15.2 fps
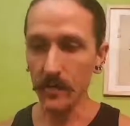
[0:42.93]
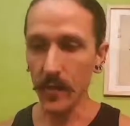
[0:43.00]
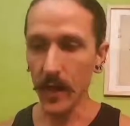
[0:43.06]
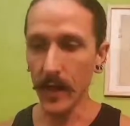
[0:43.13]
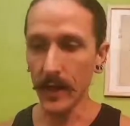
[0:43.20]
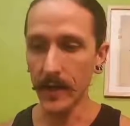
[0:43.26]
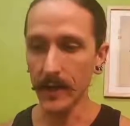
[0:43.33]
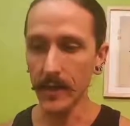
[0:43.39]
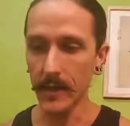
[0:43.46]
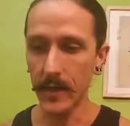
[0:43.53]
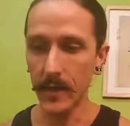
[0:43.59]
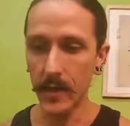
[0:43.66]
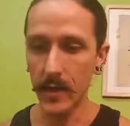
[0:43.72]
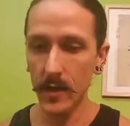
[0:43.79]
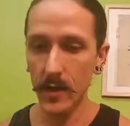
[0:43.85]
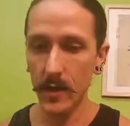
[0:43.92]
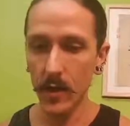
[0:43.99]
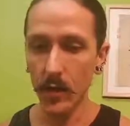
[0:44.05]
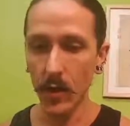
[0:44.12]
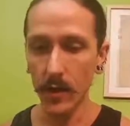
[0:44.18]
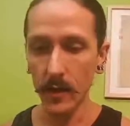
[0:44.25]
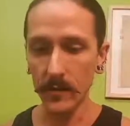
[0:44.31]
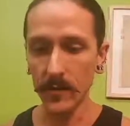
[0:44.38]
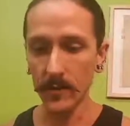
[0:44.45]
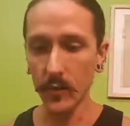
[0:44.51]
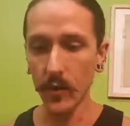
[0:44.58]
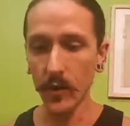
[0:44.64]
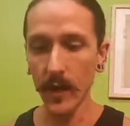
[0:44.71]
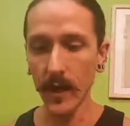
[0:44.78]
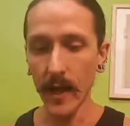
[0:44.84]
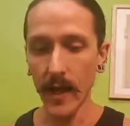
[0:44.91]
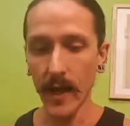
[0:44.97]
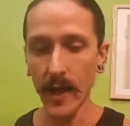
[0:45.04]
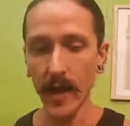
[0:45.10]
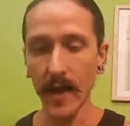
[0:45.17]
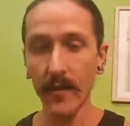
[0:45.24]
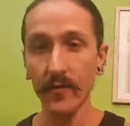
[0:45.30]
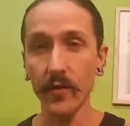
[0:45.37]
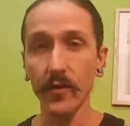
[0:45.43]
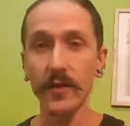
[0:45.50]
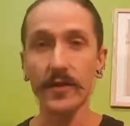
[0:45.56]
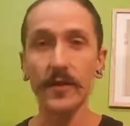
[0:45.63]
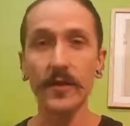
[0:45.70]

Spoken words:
but woke up this morning and have gone